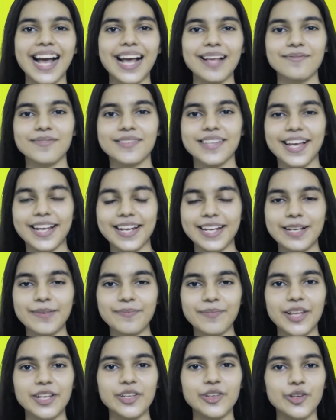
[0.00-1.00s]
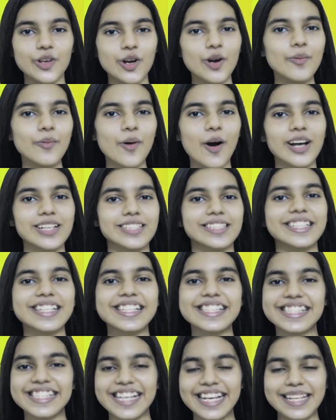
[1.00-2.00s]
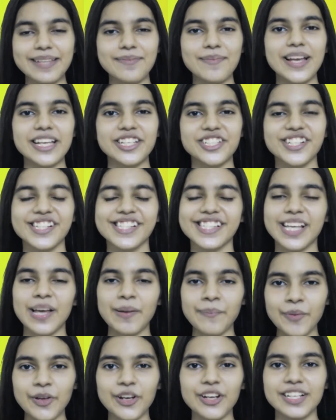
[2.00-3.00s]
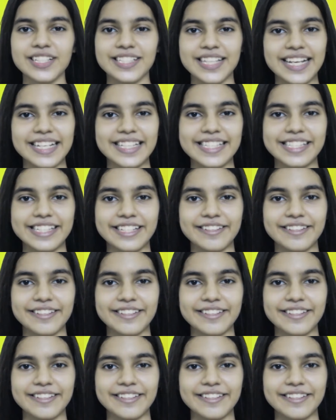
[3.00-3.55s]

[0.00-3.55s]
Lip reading: I'm Zainab and you're watching Studimation's computer science